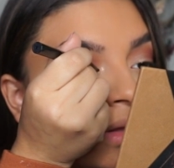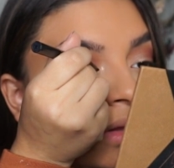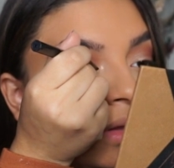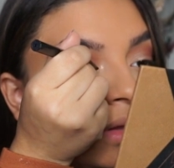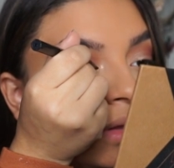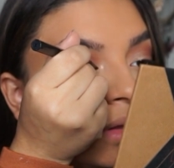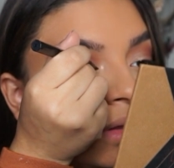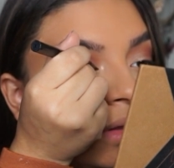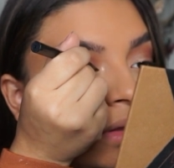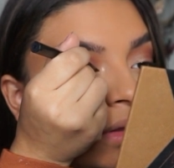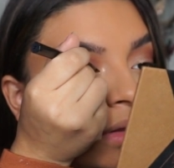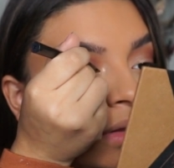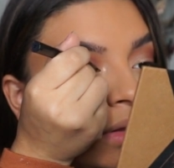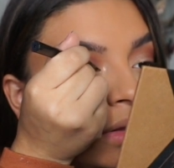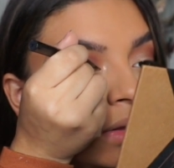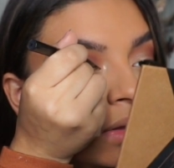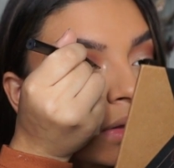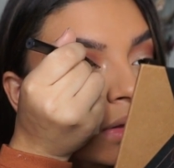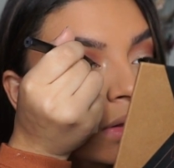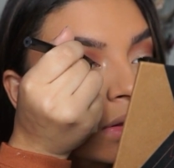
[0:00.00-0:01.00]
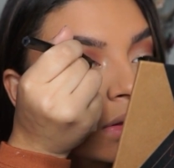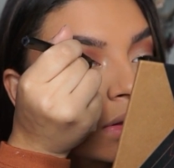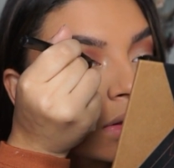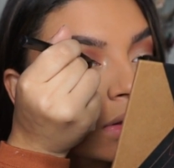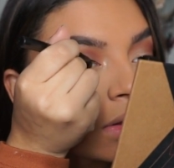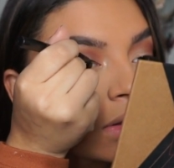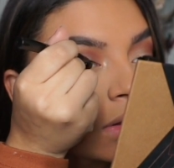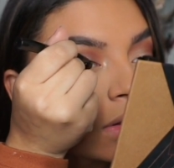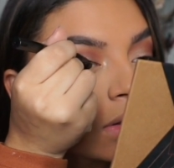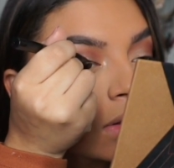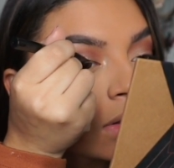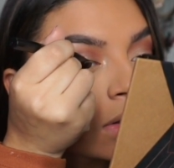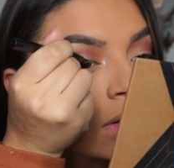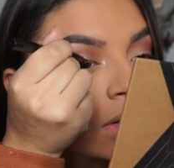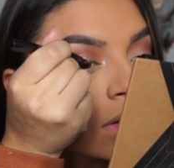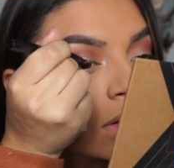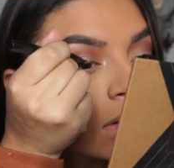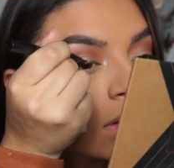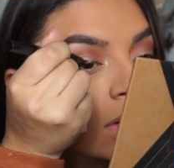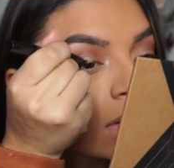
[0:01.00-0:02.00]

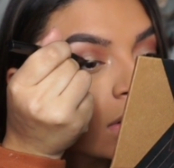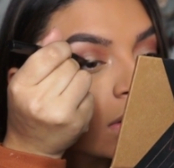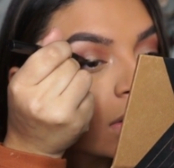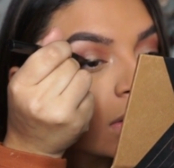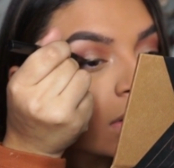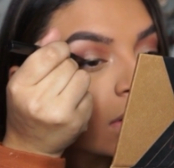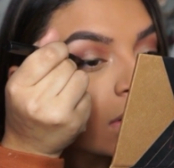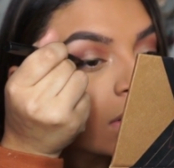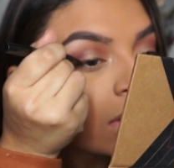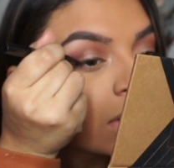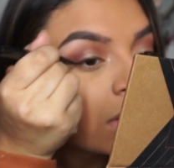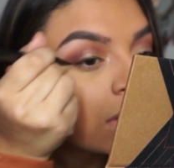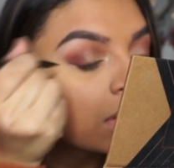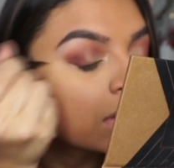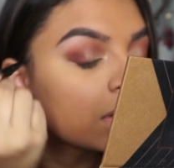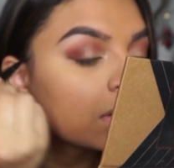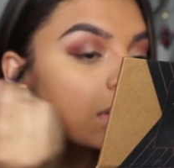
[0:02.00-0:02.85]
(silence)